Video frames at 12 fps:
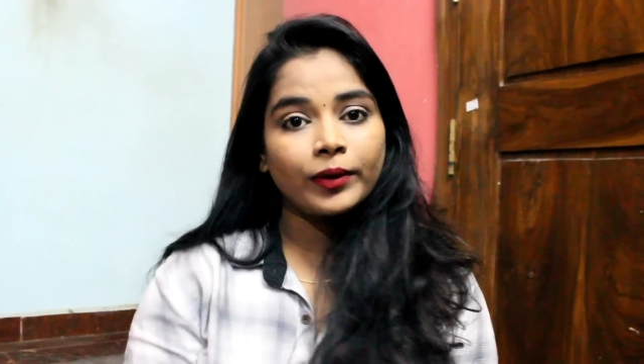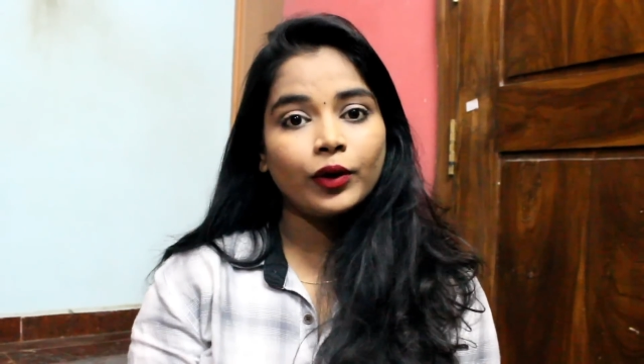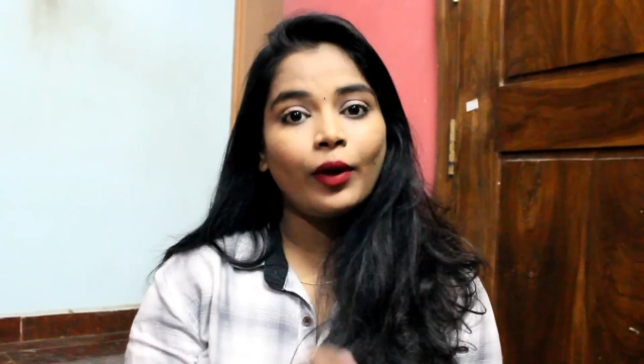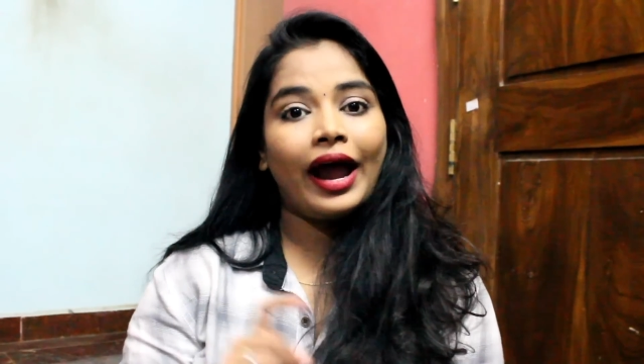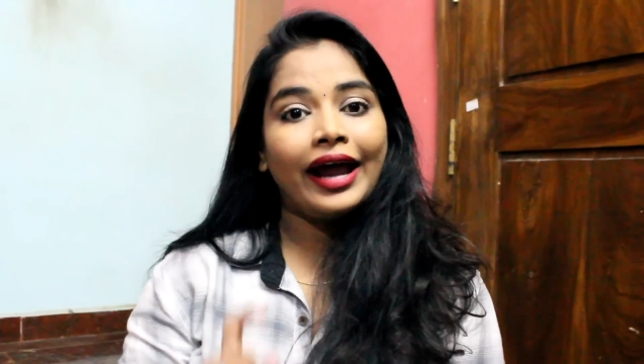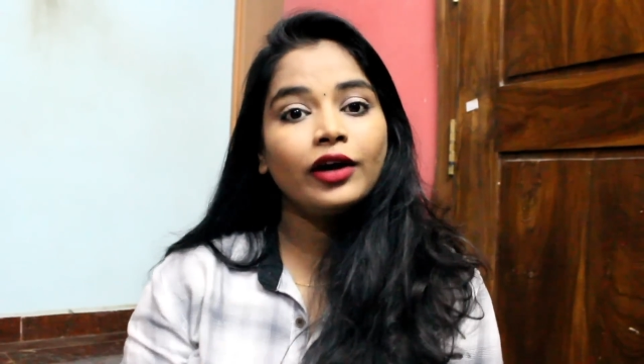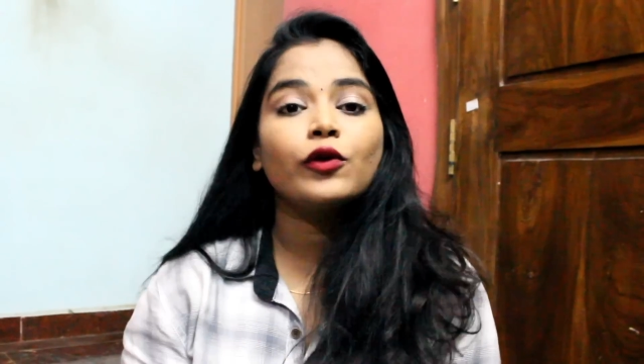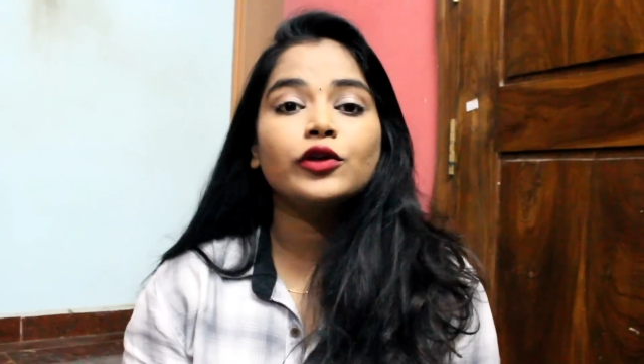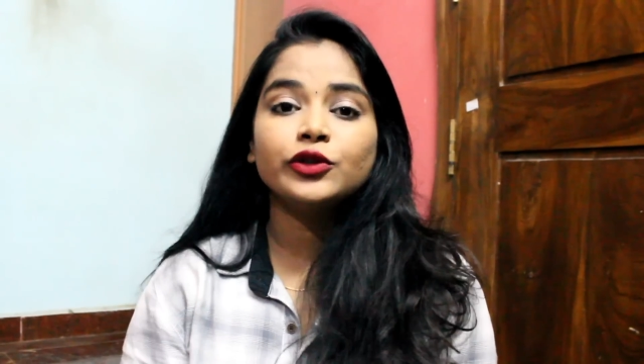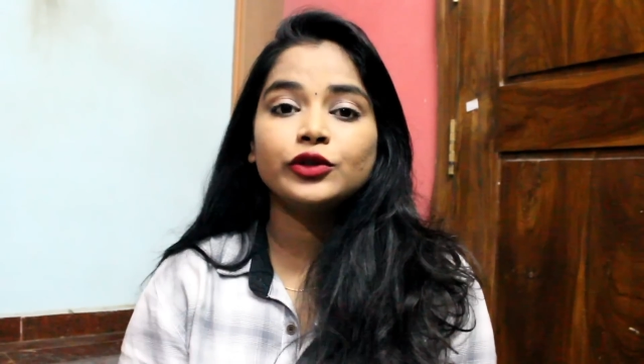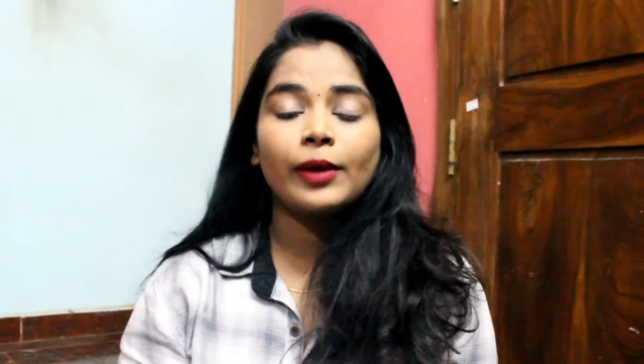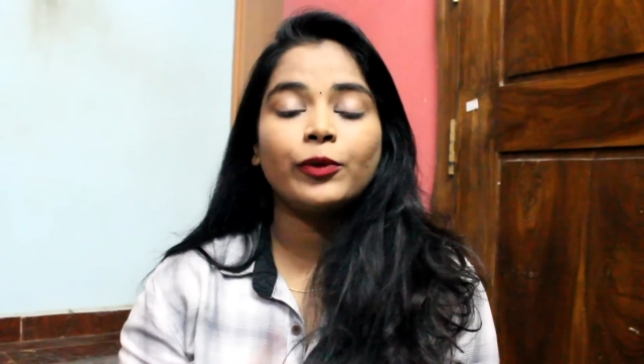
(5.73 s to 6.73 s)
below and
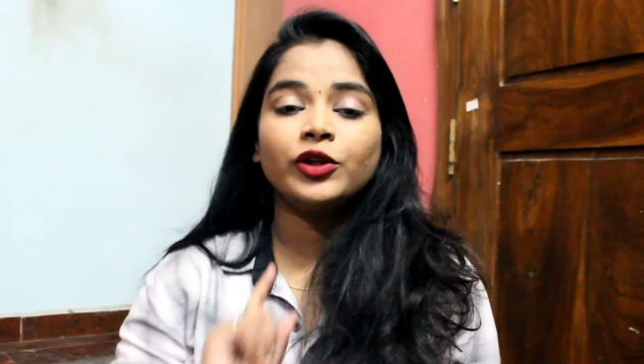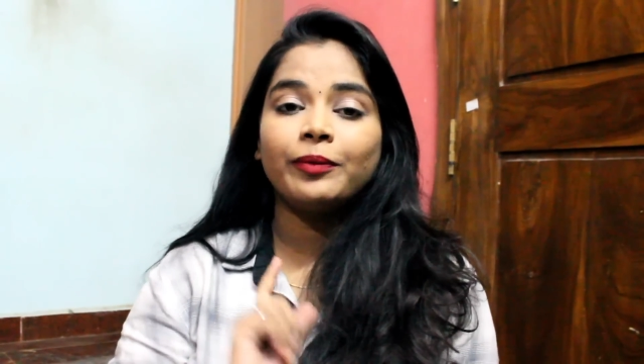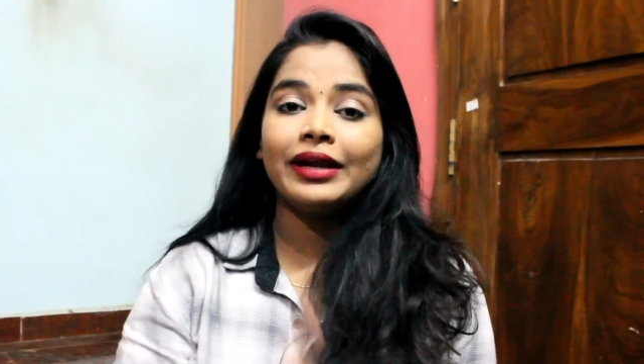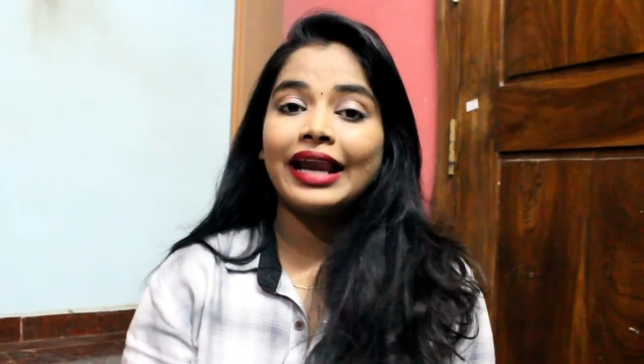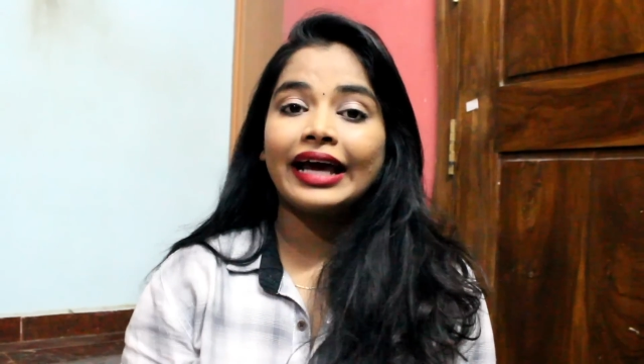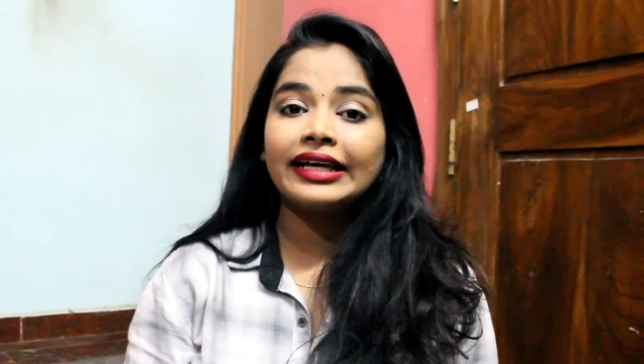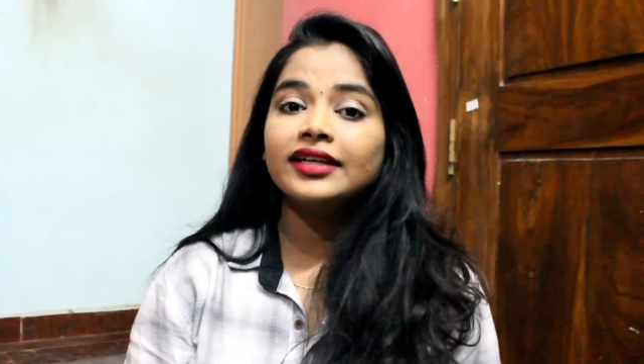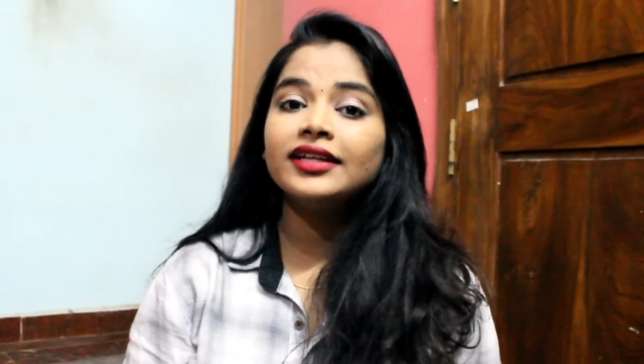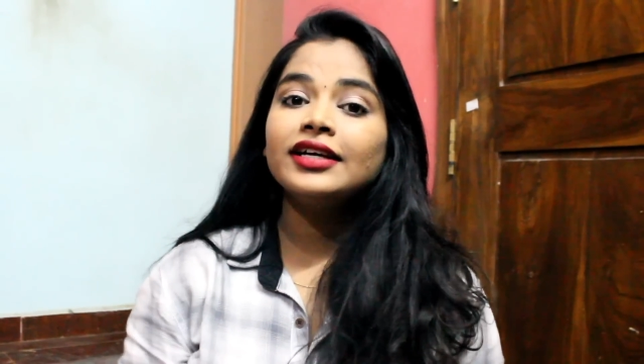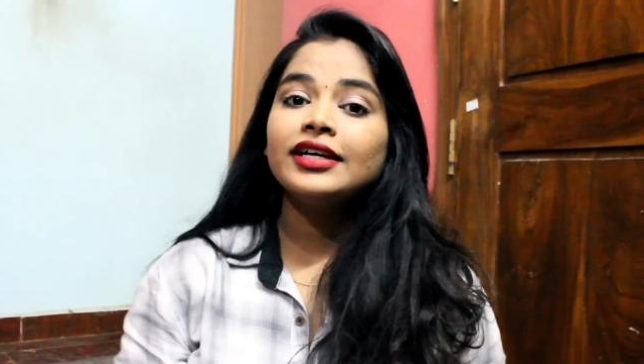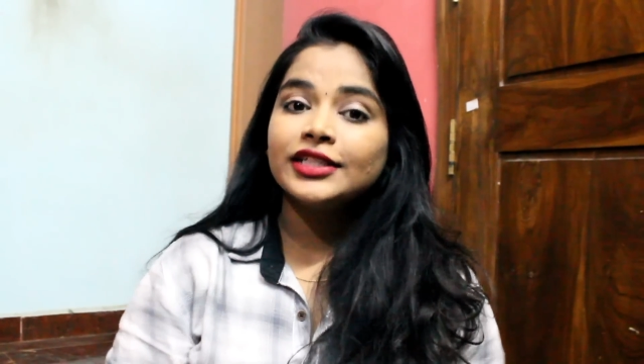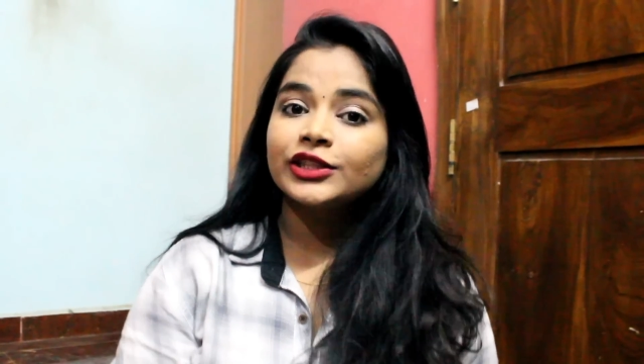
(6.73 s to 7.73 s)
also tap on the bell icon